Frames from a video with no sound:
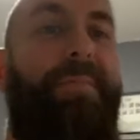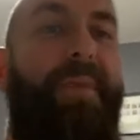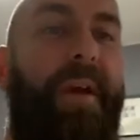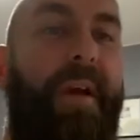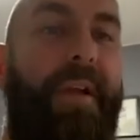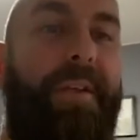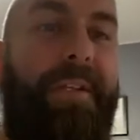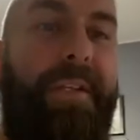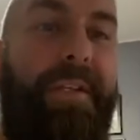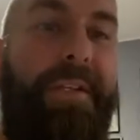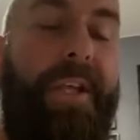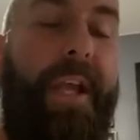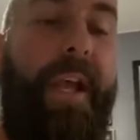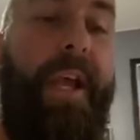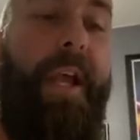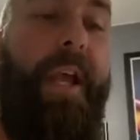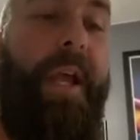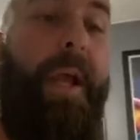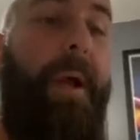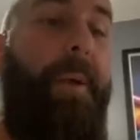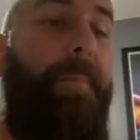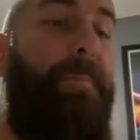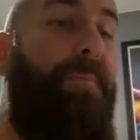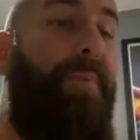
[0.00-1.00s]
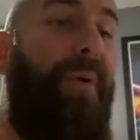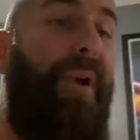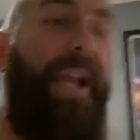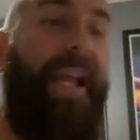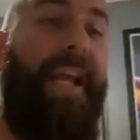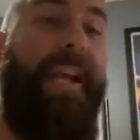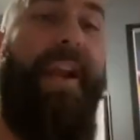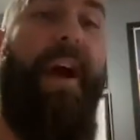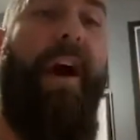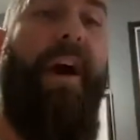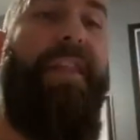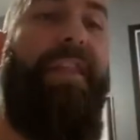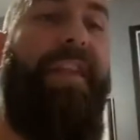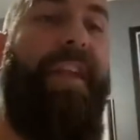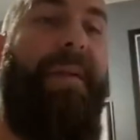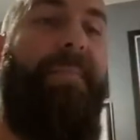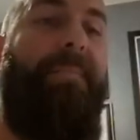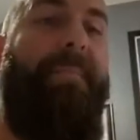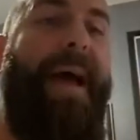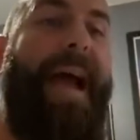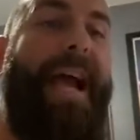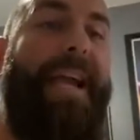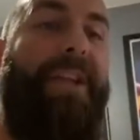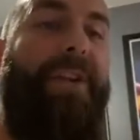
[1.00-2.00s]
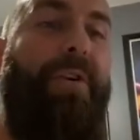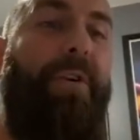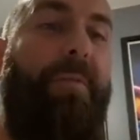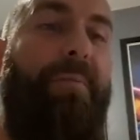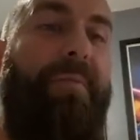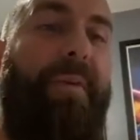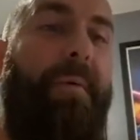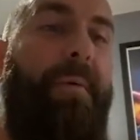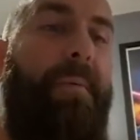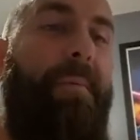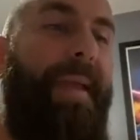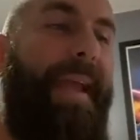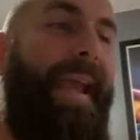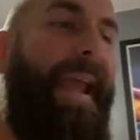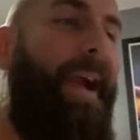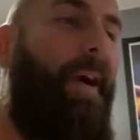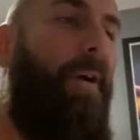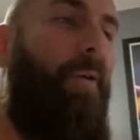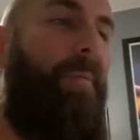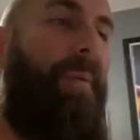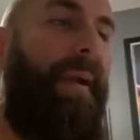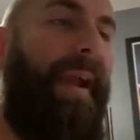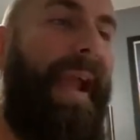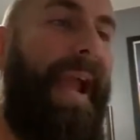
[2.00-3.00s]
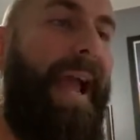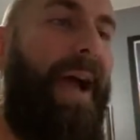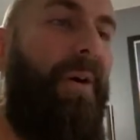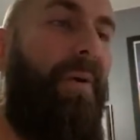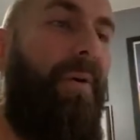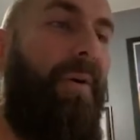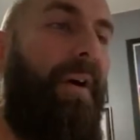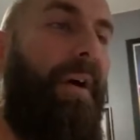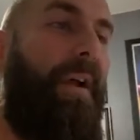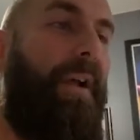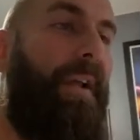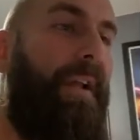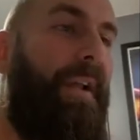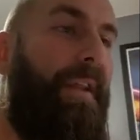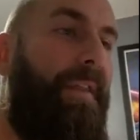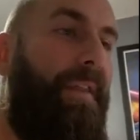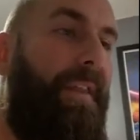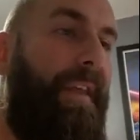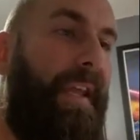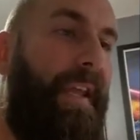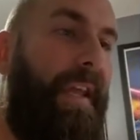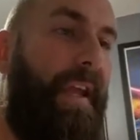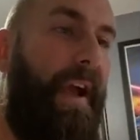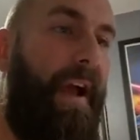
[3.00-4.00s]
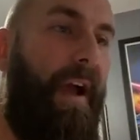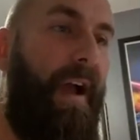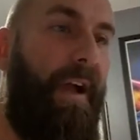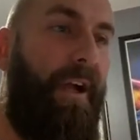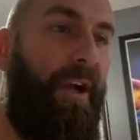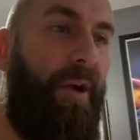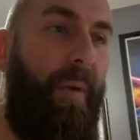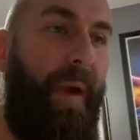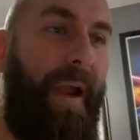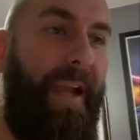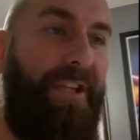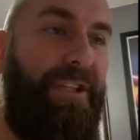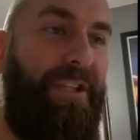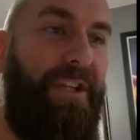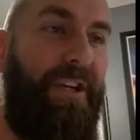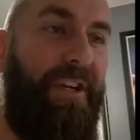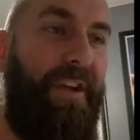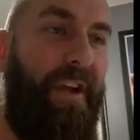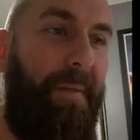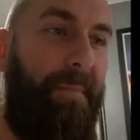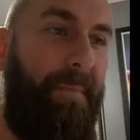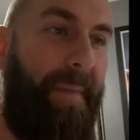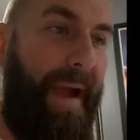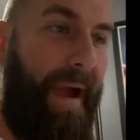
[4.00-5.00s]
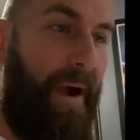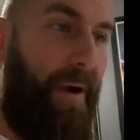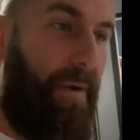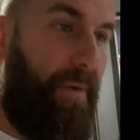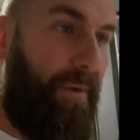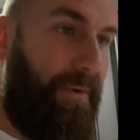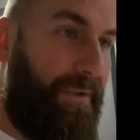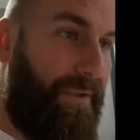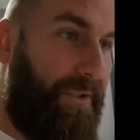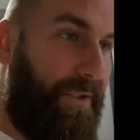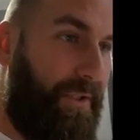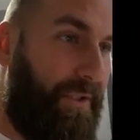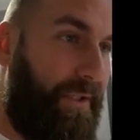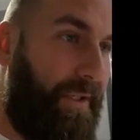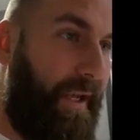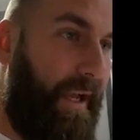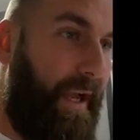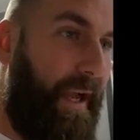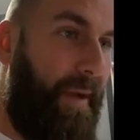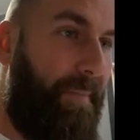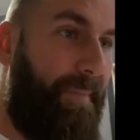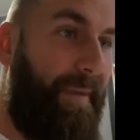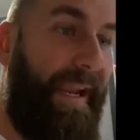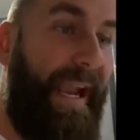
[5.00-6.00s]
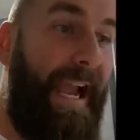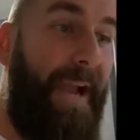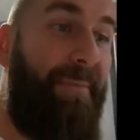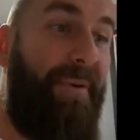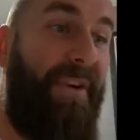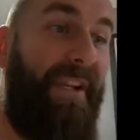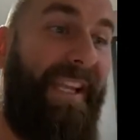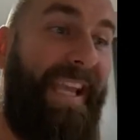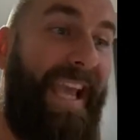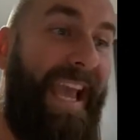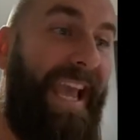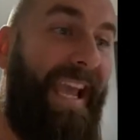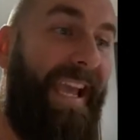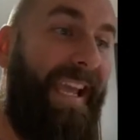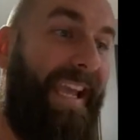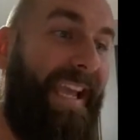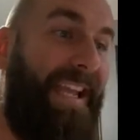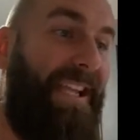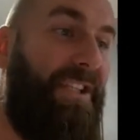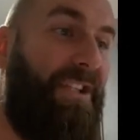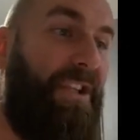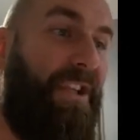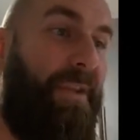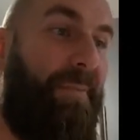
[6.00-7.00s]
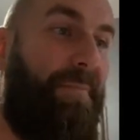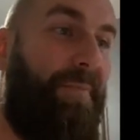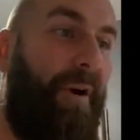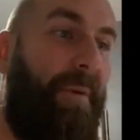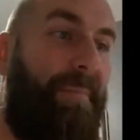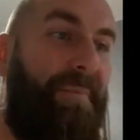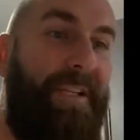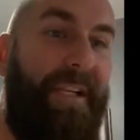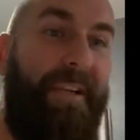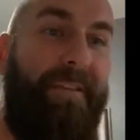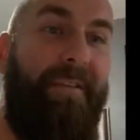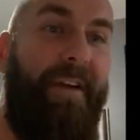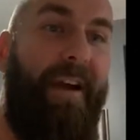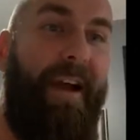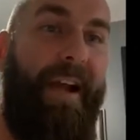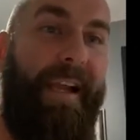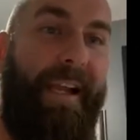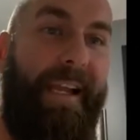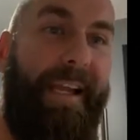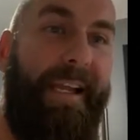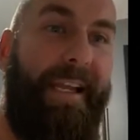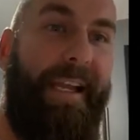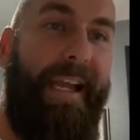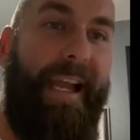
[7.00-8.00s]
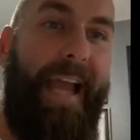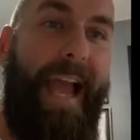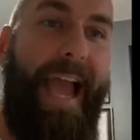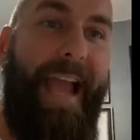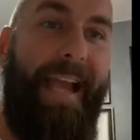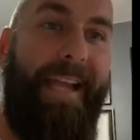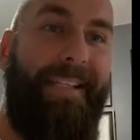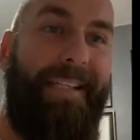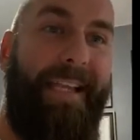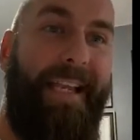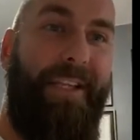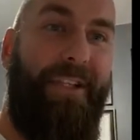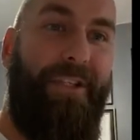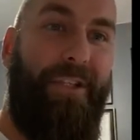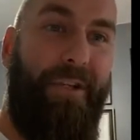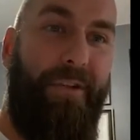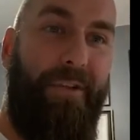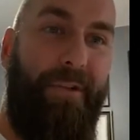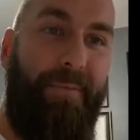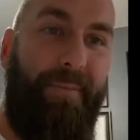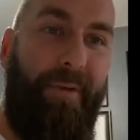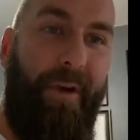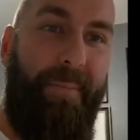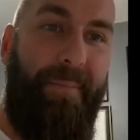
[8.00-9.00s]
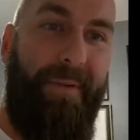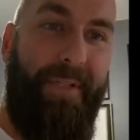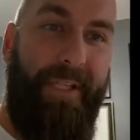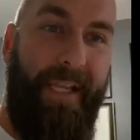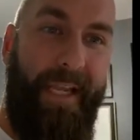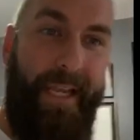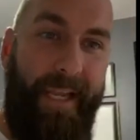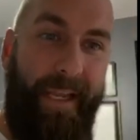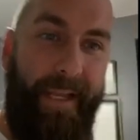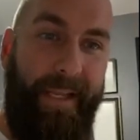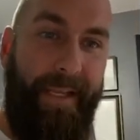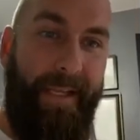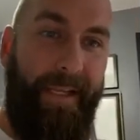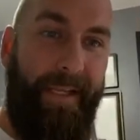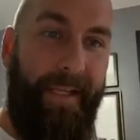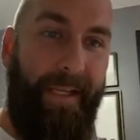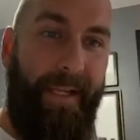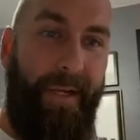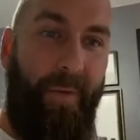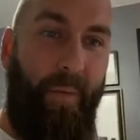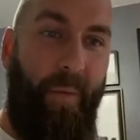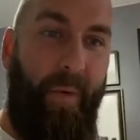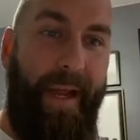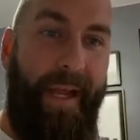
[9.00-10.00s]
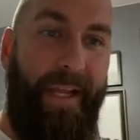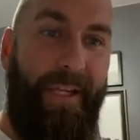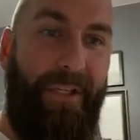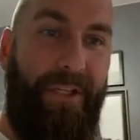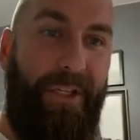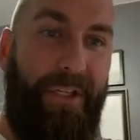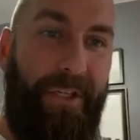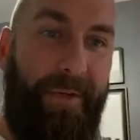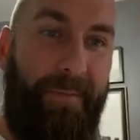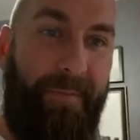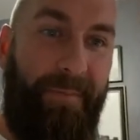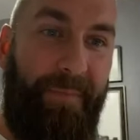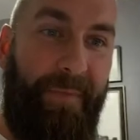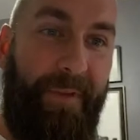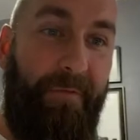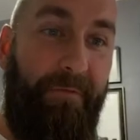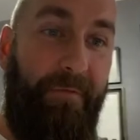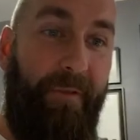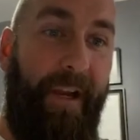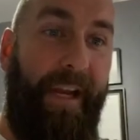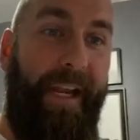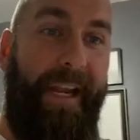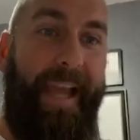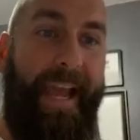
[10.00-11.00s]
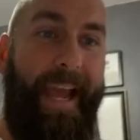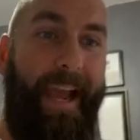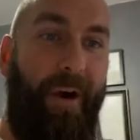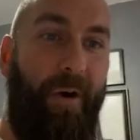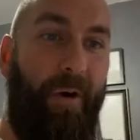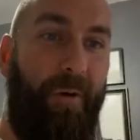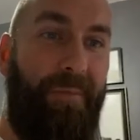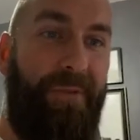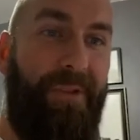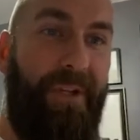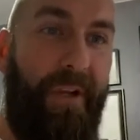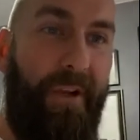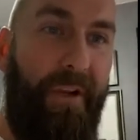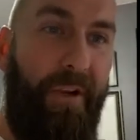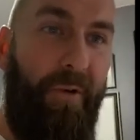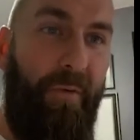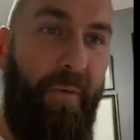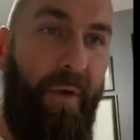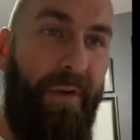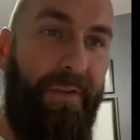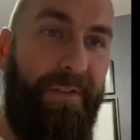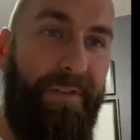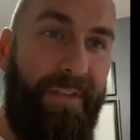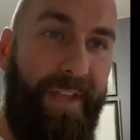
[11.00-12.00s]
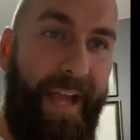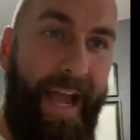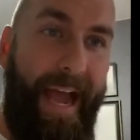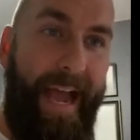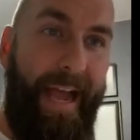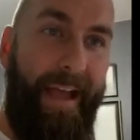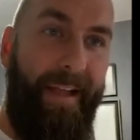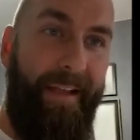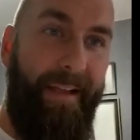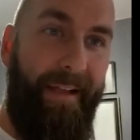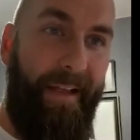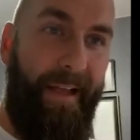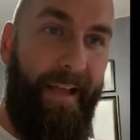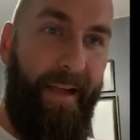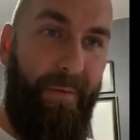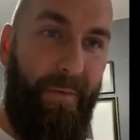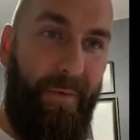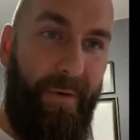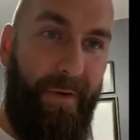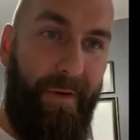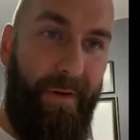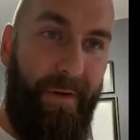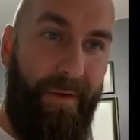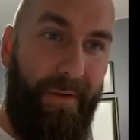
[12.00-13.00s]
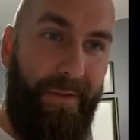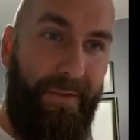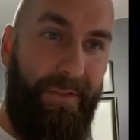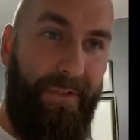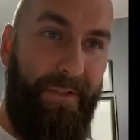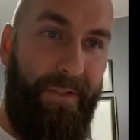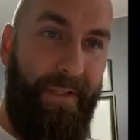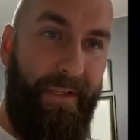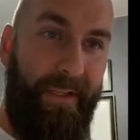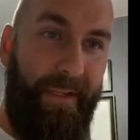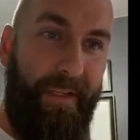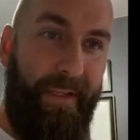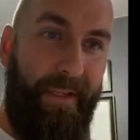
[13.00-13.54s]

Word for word: persons. Brilliant. I think, Matt, you're probably helping out the uh, question about uh, being able to get into the property, right? Getting access to the property, which really helps. So who was that? That was...